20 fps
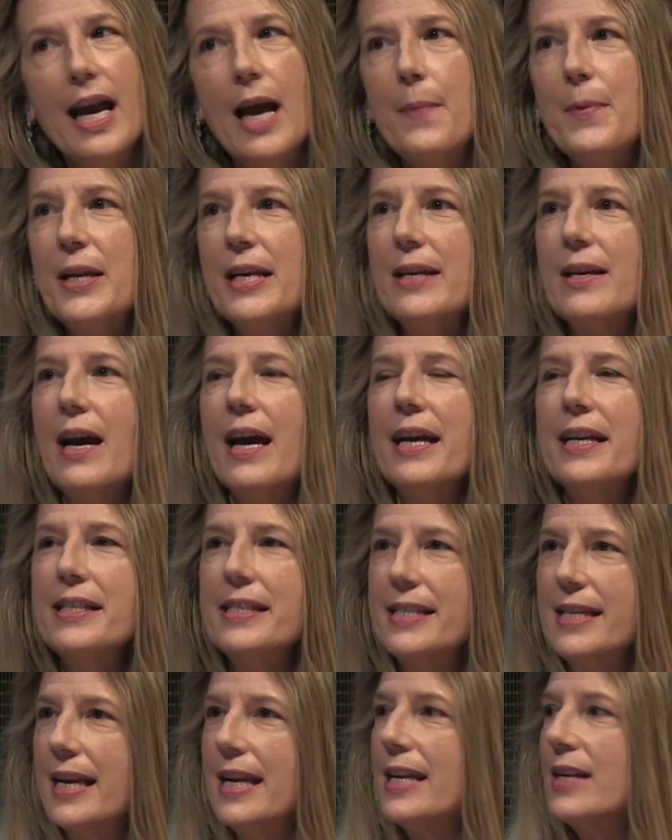I mean,
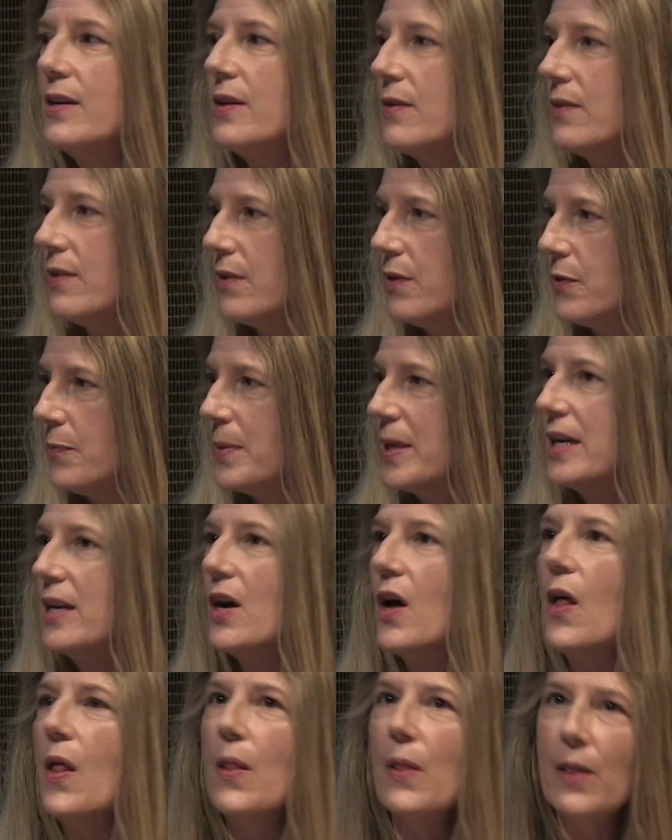Einstein, there have been
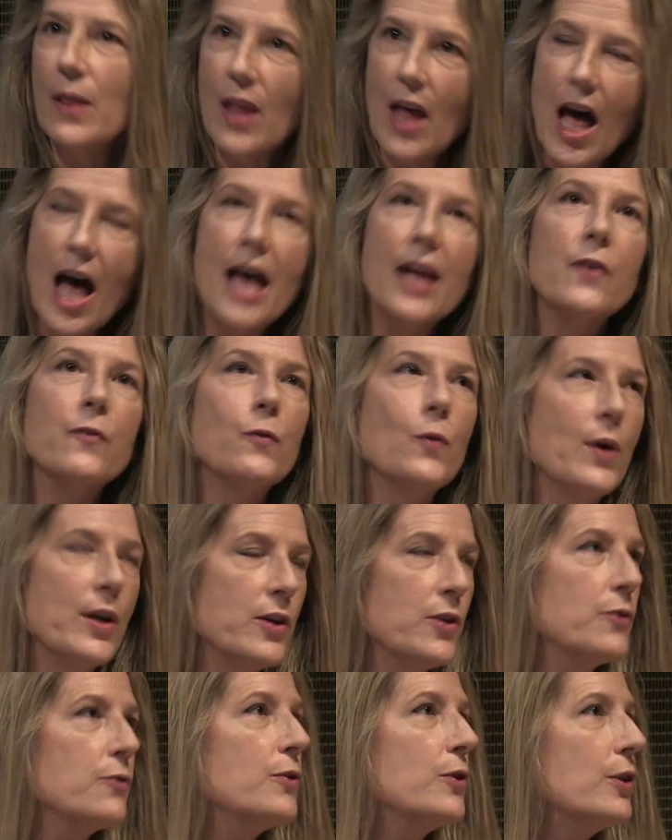a lot of
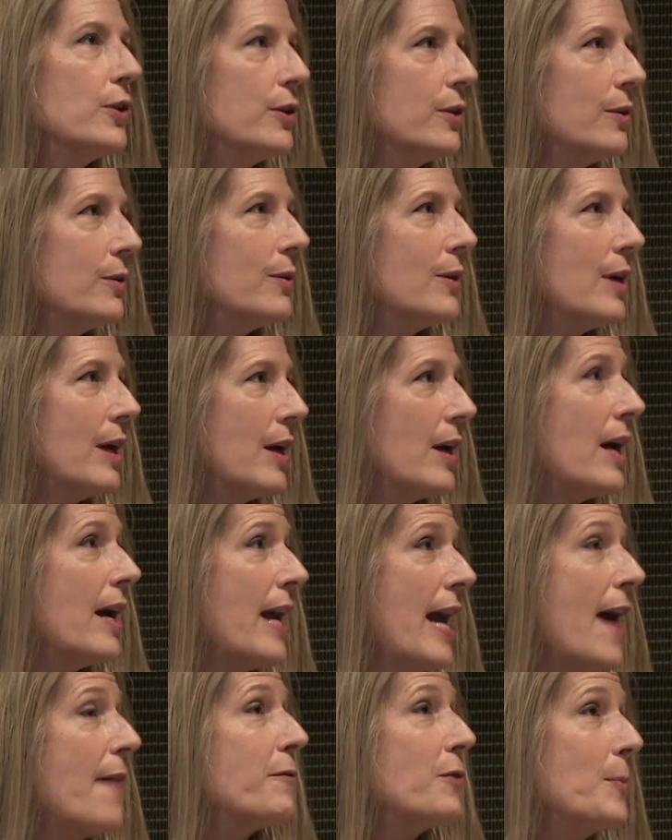wonderful uh,
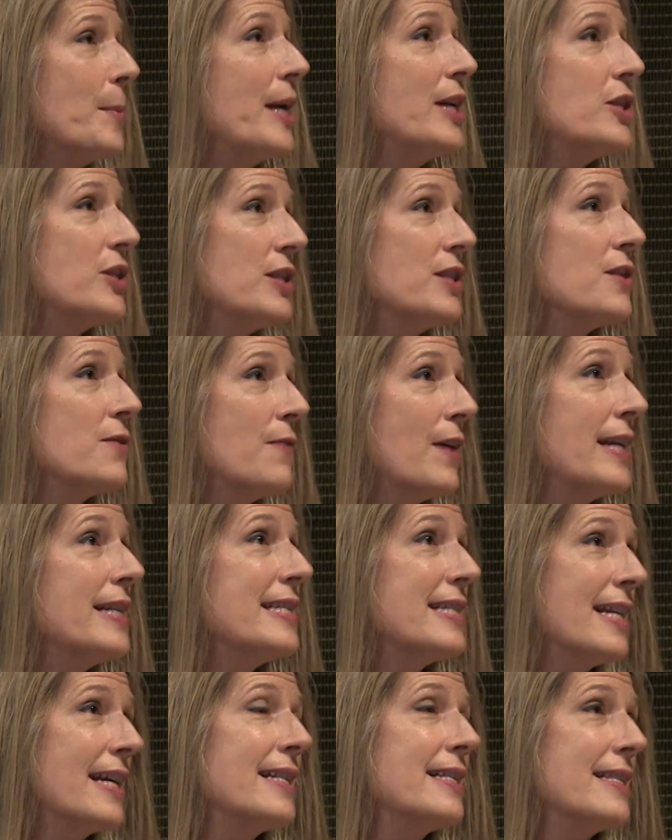affirmations of
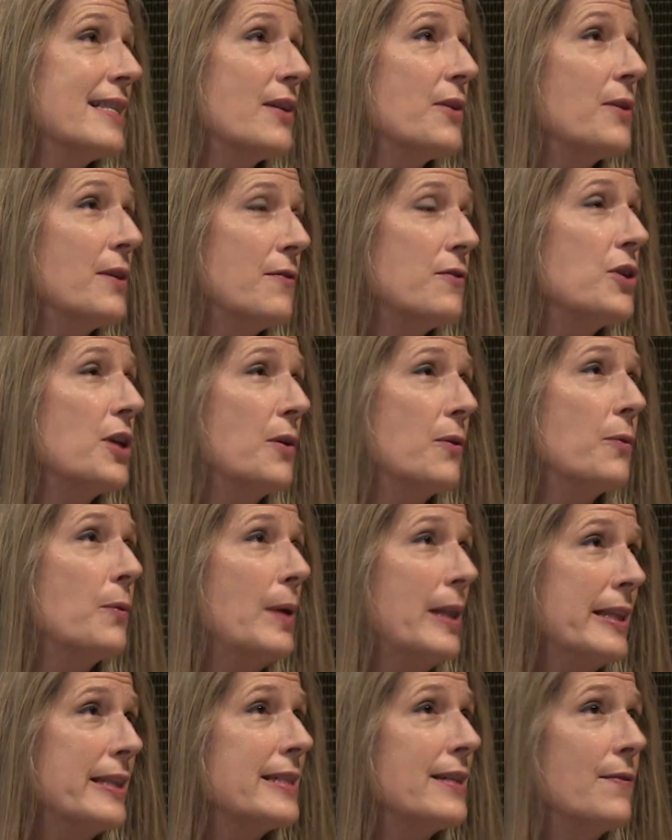Einstein's theory of general
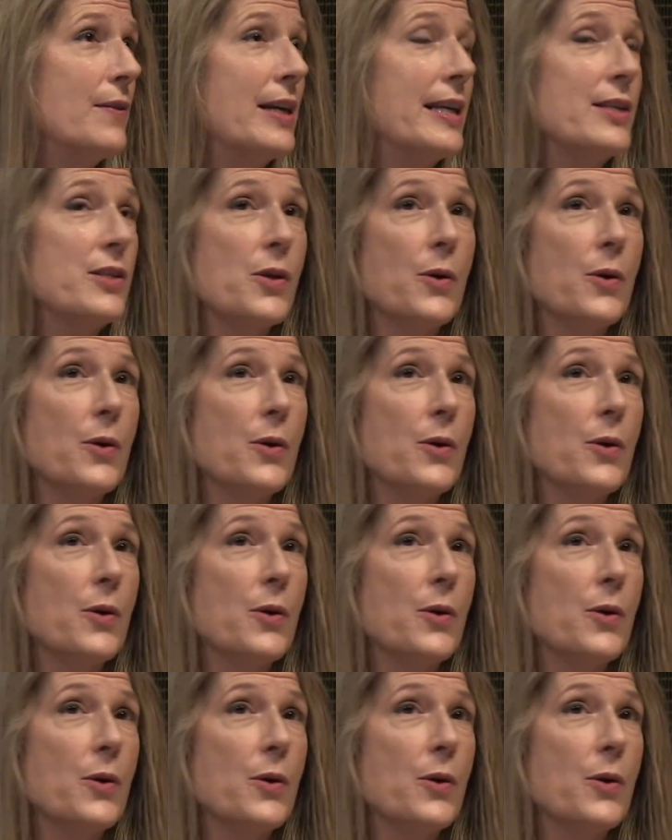relativity.